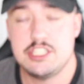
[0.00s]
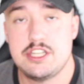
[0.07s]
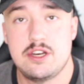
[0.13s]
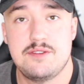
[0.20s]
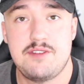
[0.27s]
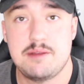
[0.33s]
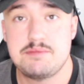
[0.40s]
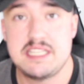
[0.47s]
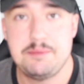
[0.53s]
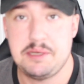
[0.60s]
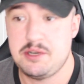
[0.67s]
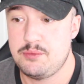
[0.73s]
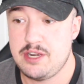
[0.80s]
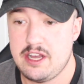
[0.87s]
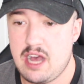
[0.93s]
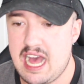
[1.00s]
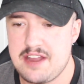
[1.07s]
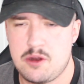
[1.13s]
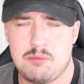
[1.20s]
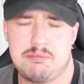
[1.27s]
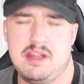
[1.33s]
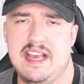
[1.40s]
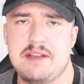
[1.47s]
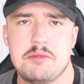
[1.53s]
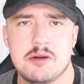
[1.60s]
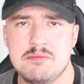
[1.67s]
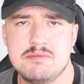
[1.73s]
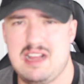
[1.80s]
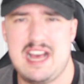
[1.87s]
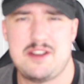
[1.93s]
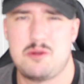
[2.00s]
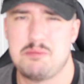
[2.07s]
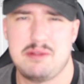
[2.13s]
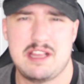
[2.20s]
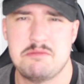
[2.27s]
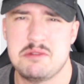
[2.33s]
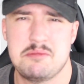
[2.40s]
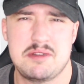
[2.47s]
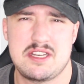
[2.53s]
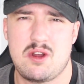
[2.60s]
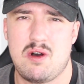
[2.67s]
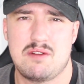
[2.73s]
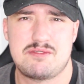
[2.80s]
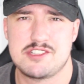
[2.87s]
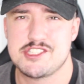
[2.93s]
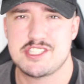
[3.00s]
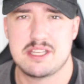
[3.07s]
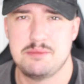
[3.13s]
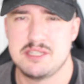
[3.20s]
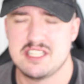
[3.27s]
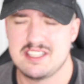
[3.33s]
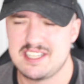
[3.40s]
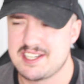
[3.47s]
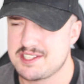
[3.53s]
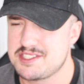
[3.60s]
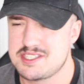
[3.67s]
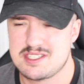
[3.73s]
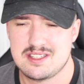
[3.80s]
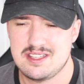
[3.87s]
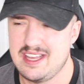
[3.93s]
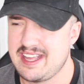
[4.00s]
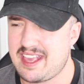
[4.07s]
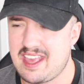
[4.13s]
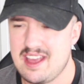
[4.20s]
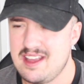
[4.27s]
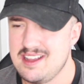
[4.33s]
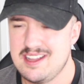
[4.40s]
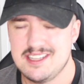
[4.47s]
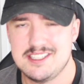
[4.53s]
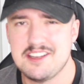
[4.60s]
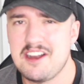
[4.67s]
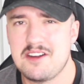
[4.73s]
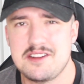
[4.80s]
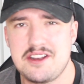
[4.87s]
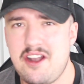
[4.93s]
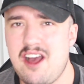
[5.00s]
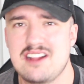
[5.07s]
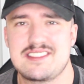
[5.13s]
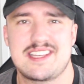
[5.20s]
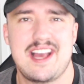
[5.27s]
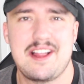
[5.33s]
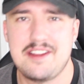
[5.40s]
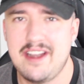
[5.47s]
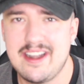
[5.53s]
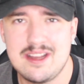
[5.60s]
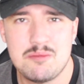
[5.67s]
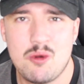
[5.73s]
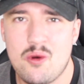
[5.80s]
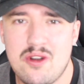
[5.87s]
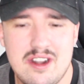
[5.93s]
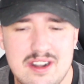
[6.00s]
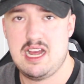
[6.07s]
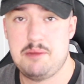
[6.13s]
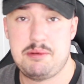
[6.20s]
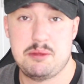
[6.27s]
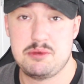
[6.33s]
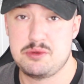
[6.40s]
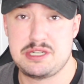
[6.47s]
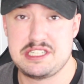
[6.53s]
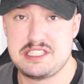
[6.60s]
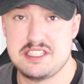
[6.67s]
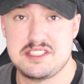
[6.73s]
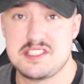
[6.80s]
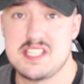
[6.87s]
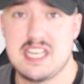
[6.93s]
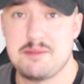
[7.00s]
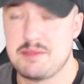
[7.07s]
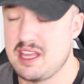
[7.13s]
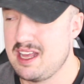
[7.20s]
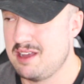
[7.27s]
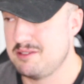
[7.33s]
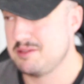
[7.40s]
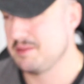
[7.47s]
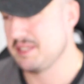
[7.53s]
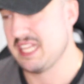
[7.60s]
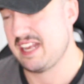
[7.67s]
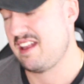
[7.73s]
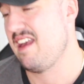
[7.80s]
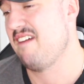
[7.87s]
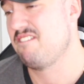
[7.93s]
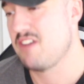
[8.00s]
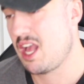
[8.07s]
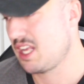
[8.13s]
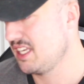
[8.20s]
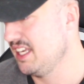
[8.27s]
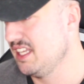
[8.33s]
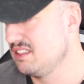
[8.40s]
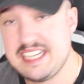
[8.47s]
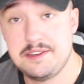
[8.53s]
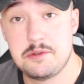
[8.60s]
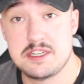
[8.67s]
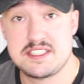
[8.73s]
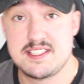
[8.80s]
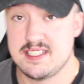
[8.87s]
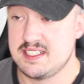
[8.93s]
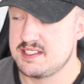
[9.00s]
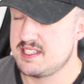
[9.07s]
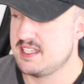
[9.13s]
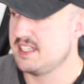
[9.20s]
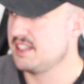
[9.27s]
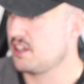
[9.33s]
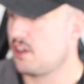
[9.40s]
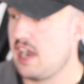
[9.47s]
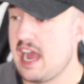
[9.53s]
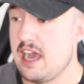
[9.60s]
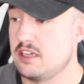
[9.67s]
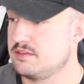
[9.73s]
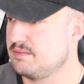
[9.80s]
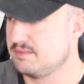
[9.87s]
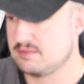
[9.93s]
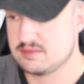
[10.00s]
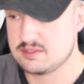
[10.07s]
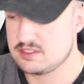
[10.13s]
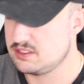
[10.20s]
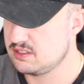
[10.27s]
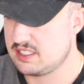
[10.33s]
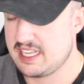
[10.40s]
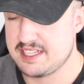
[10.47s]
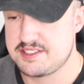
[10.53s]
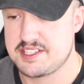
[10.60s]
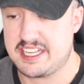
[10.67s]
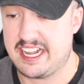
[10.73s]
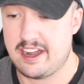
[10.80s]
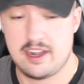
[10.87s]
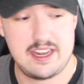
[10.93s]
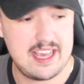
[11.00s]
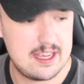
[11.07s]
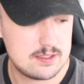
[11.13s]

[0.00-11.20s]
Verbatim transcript: you know, if I'm keeping it real, I don't blame him. I don't blame him at all for skipping the lyrics. Like, you know, you're not together anymore. I probably would have done the same thing. I would have been like, yeah, it. anyone sings it in the crowd get security